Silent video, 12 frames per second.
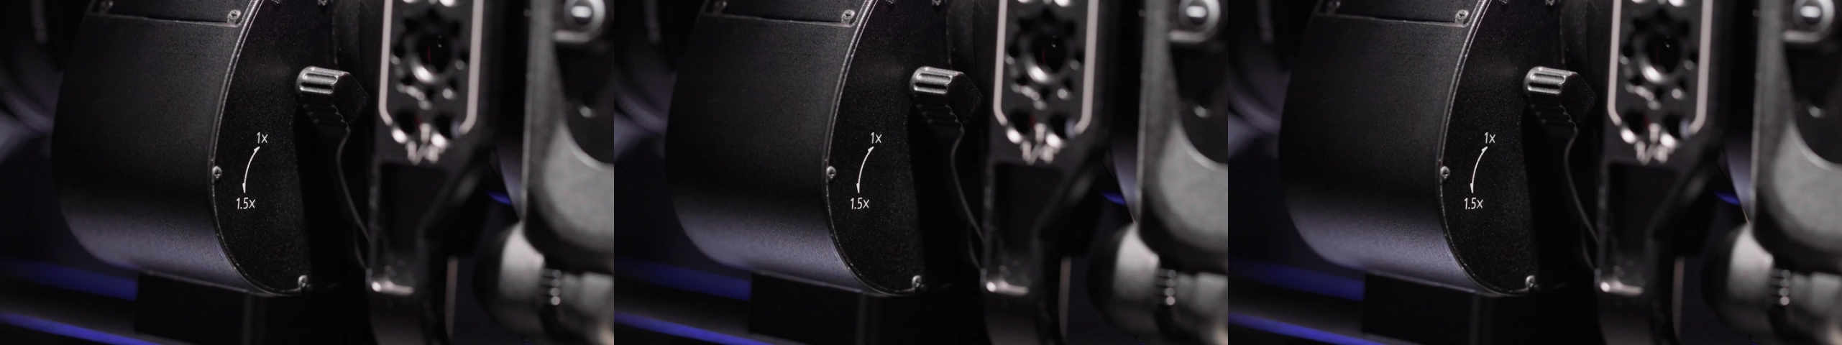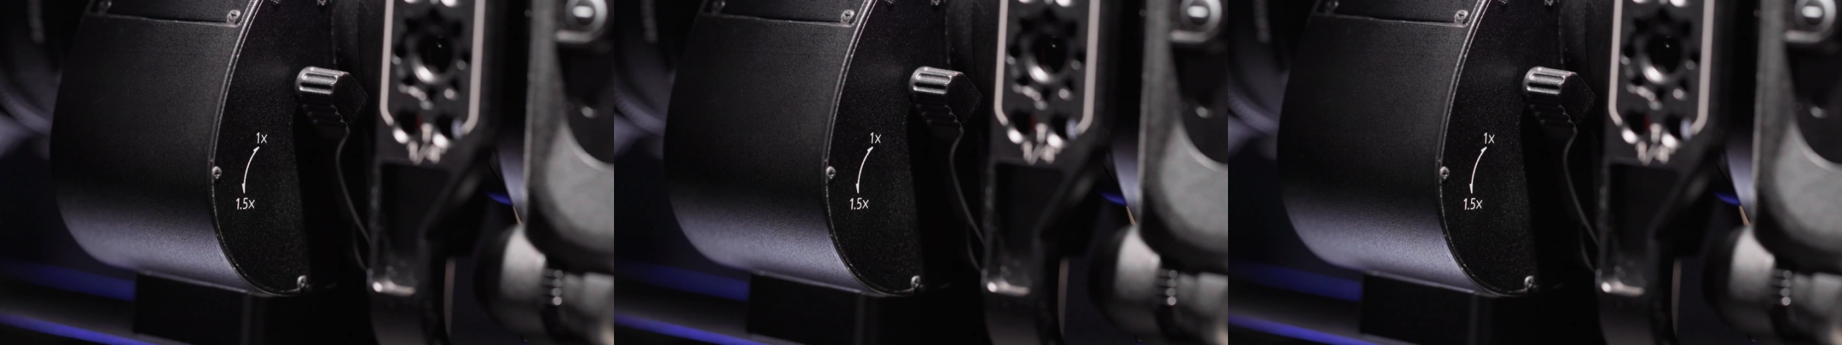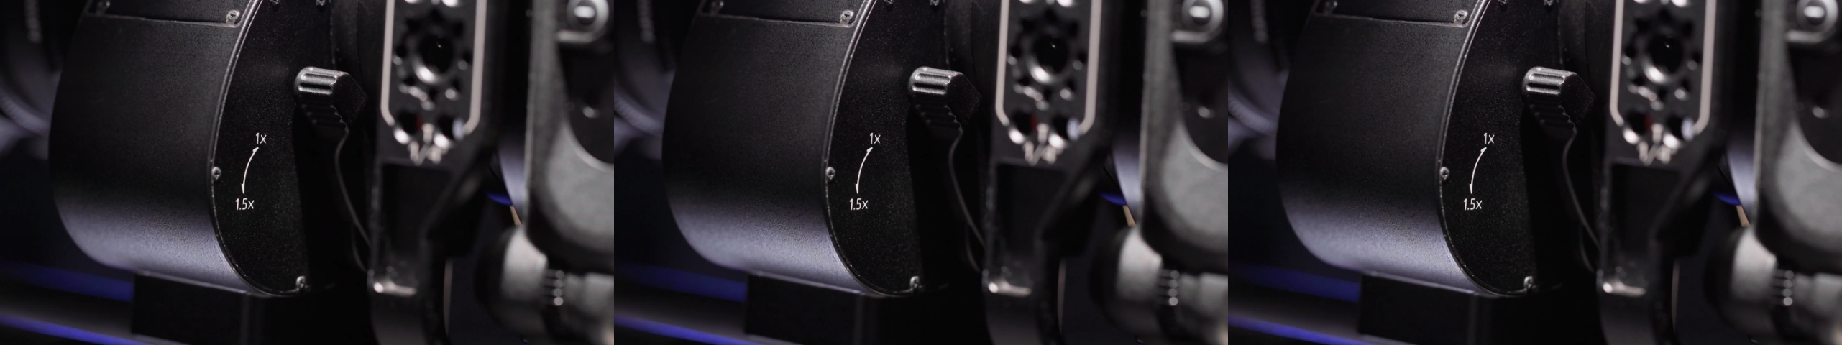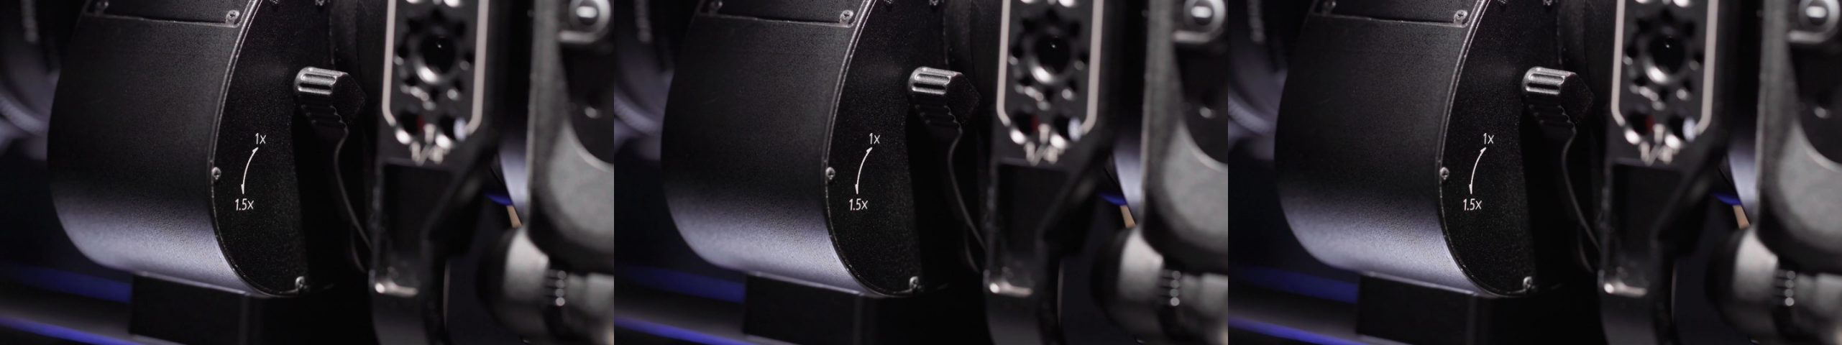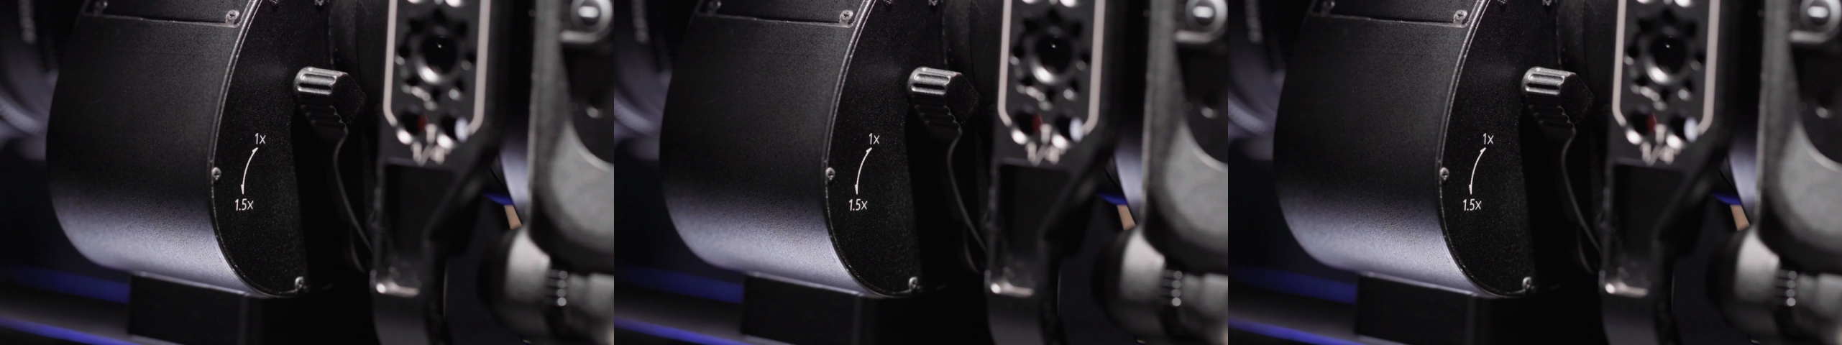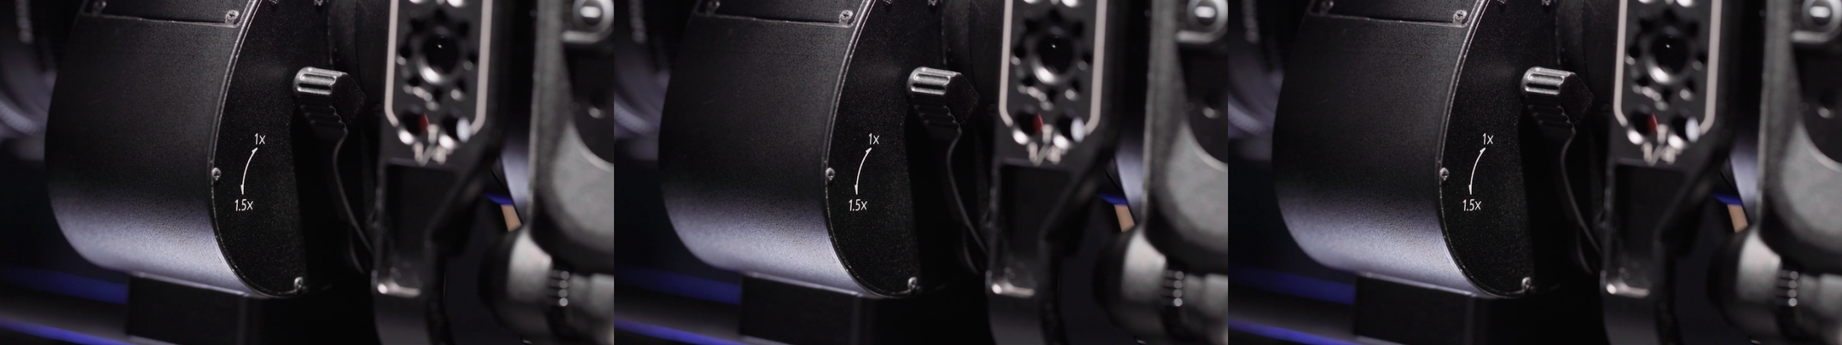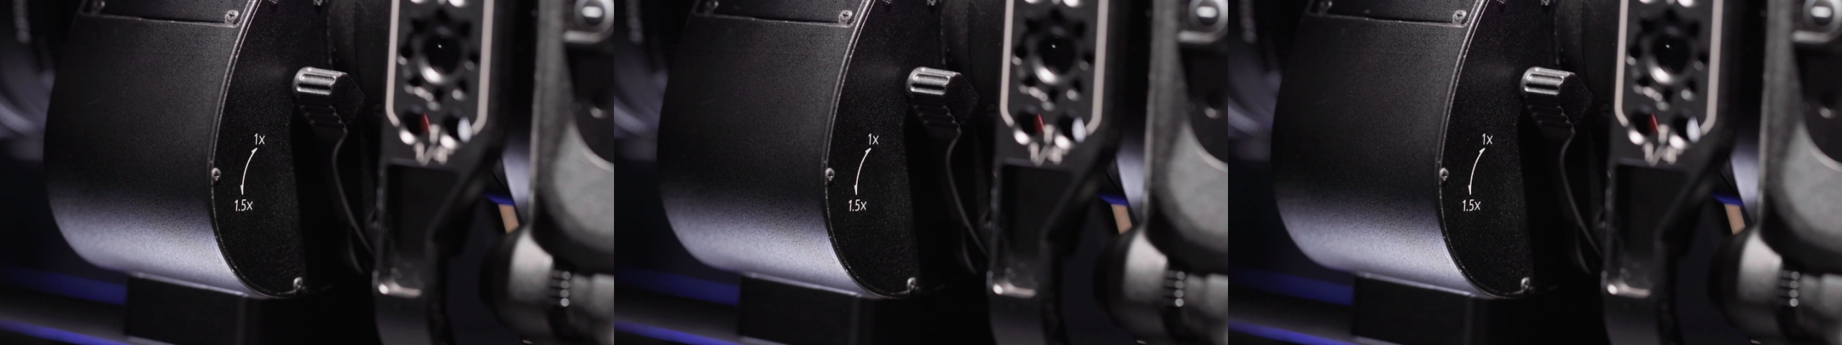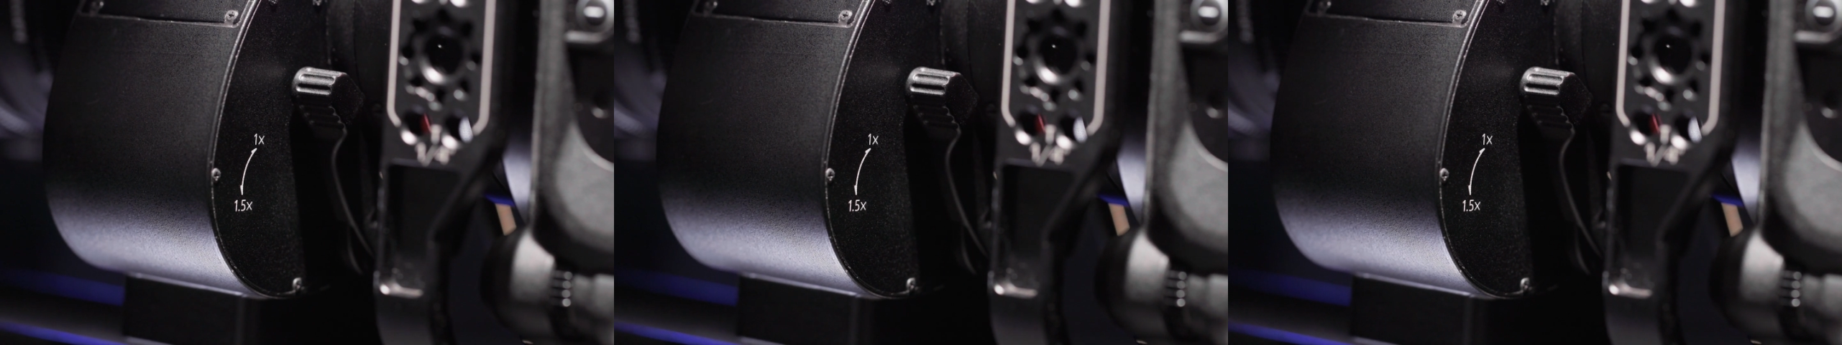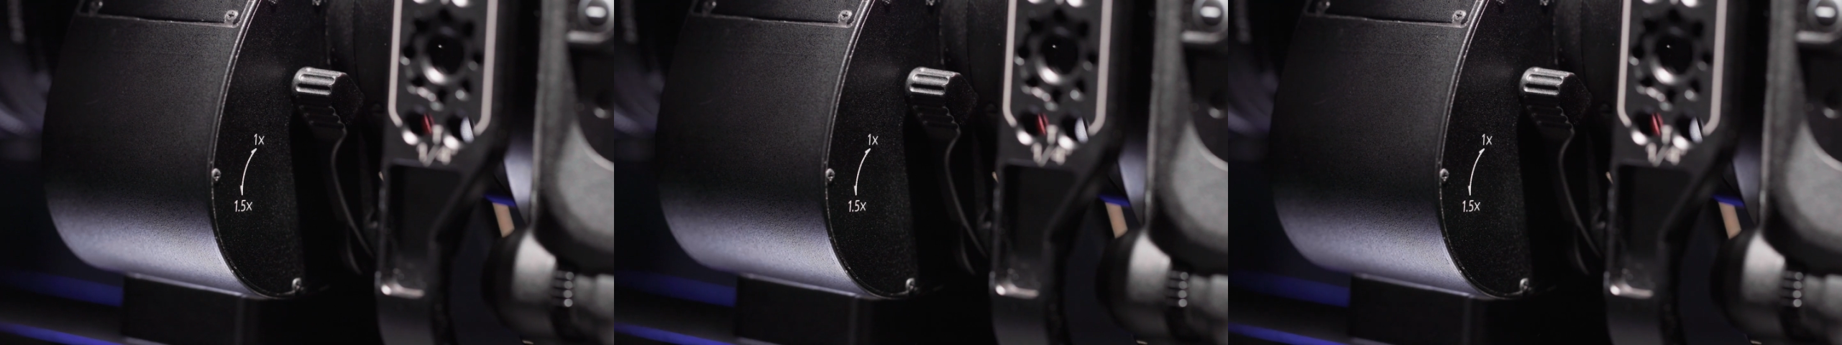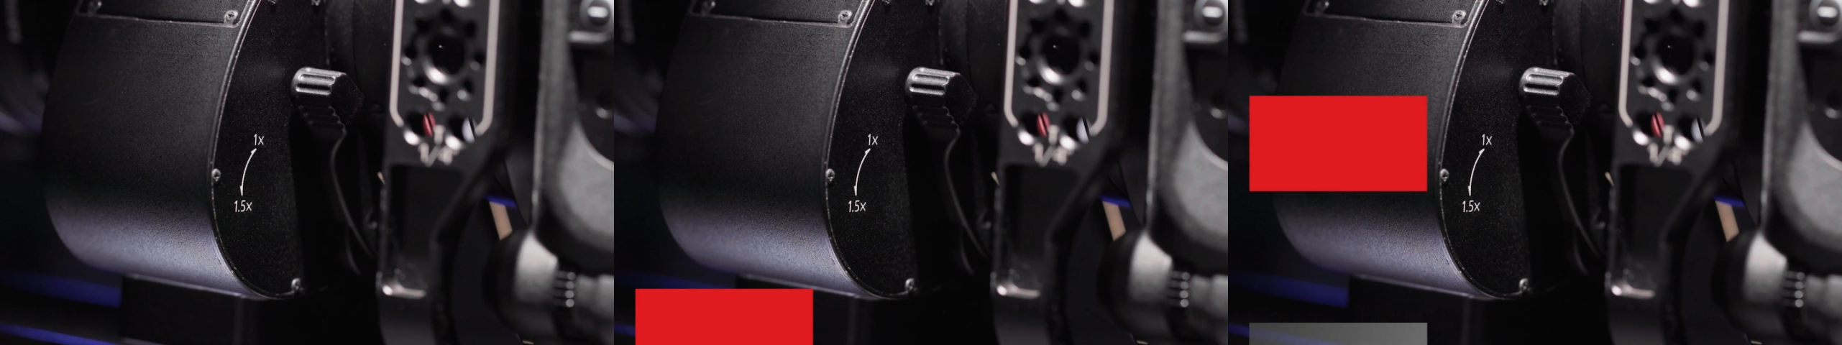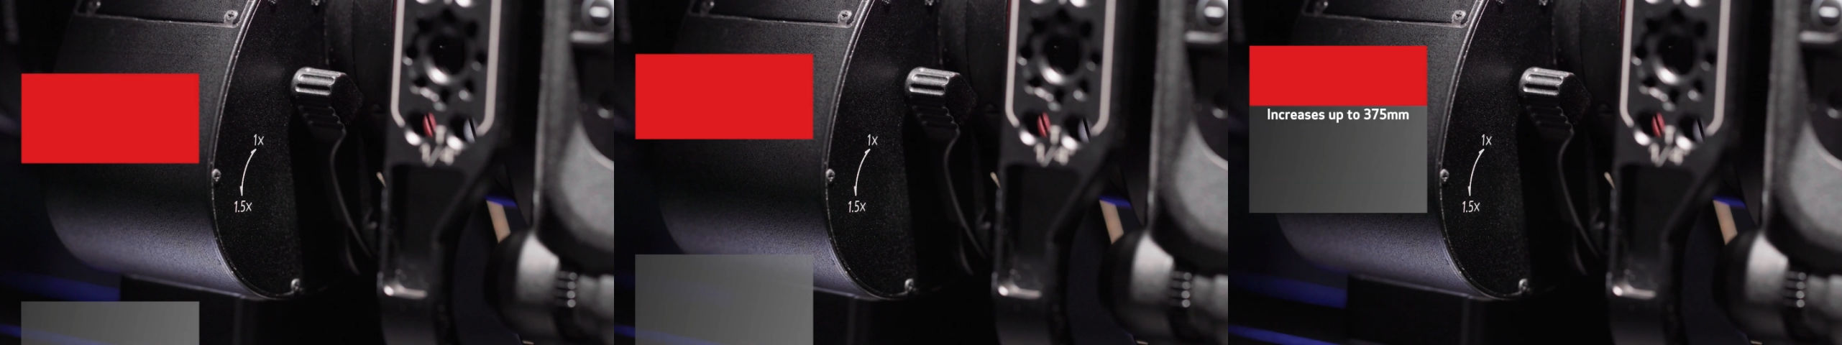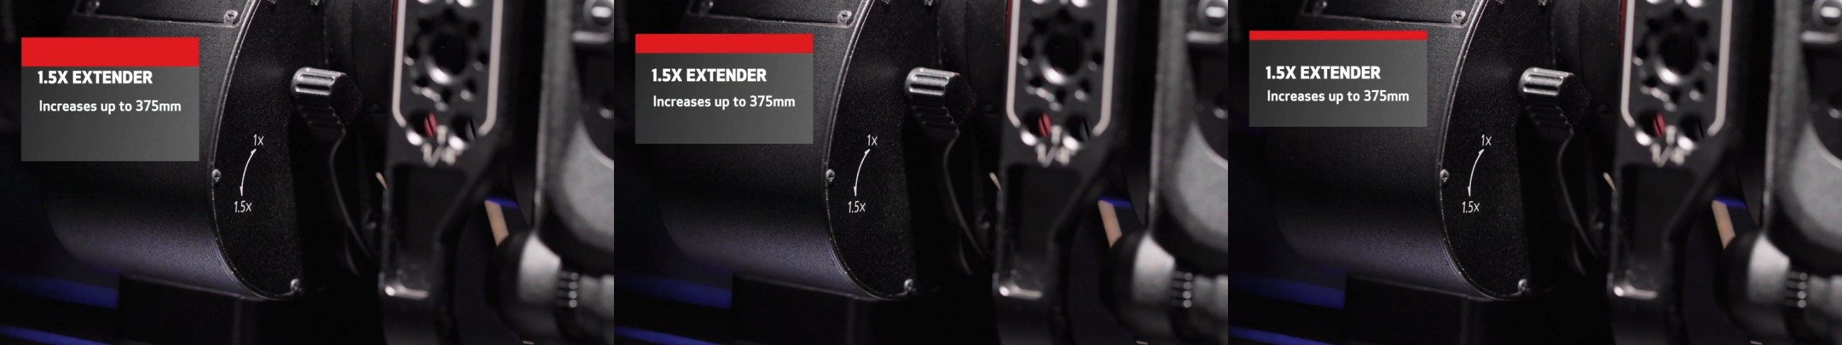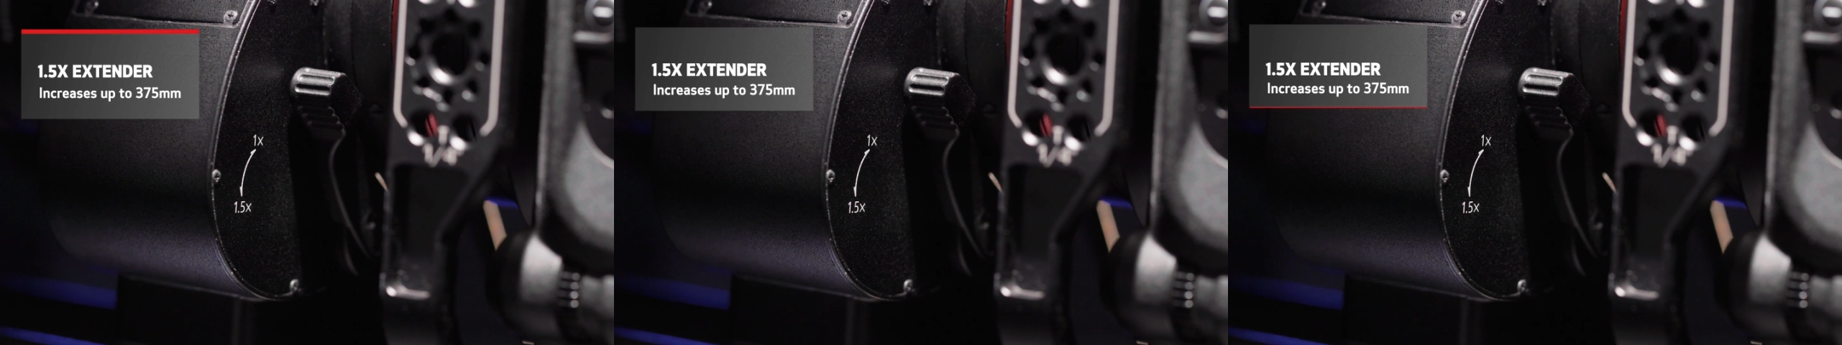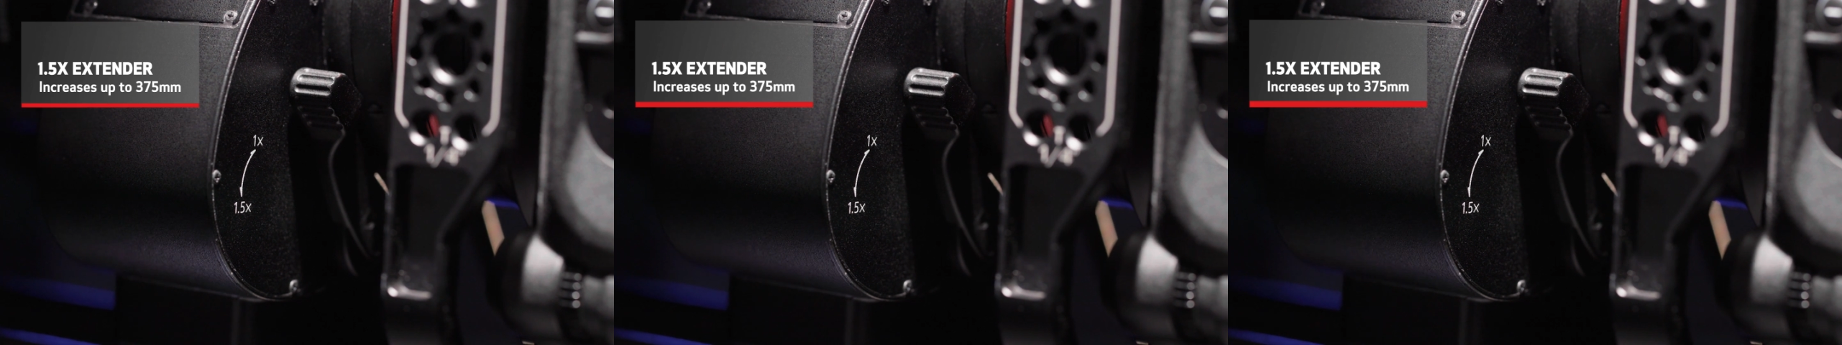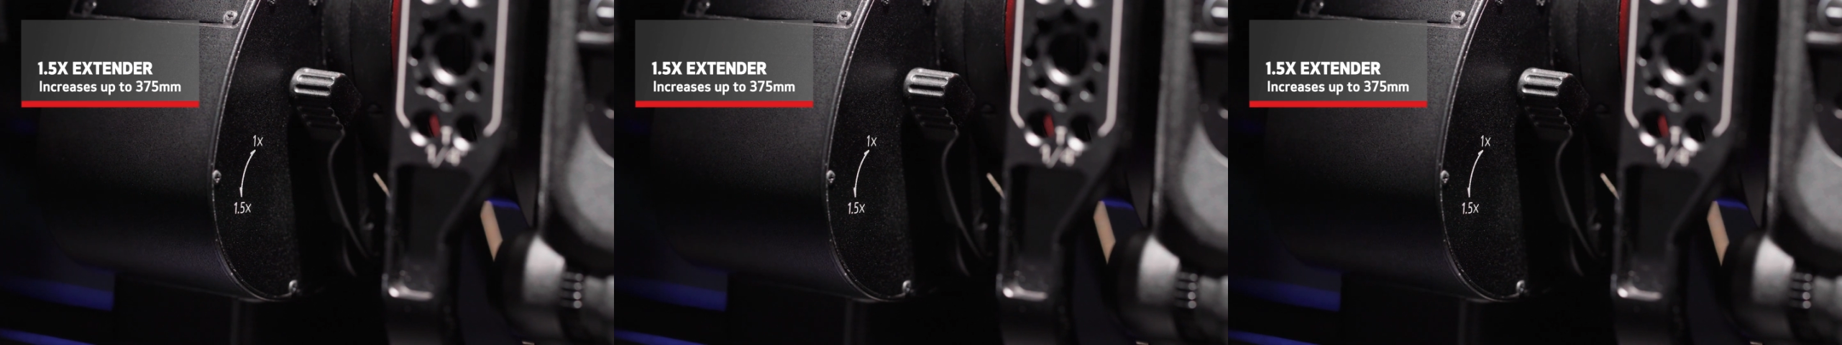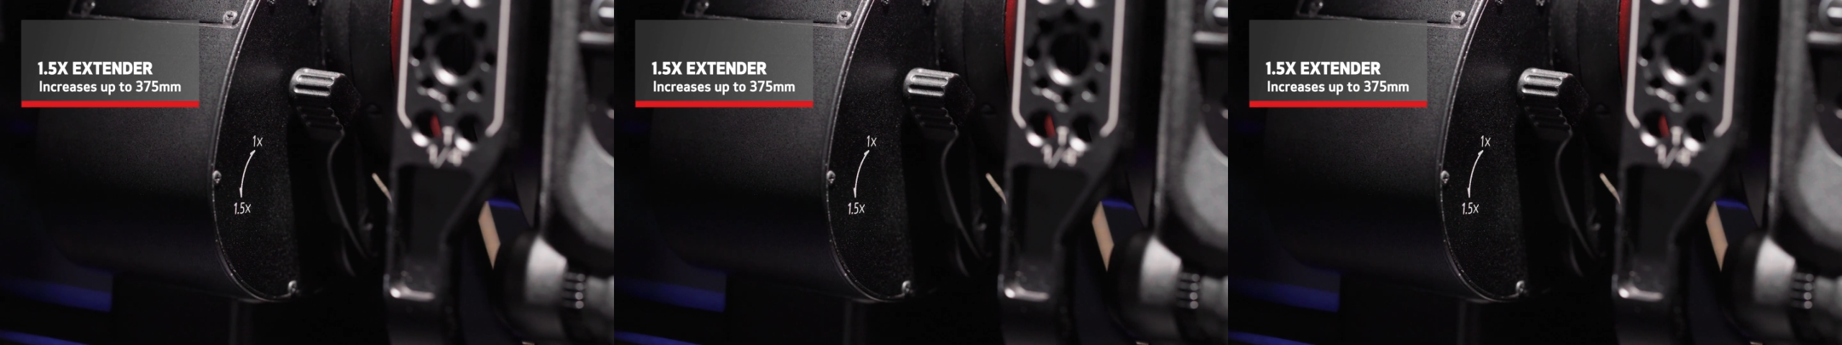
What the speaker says: [unreadable: no face in view]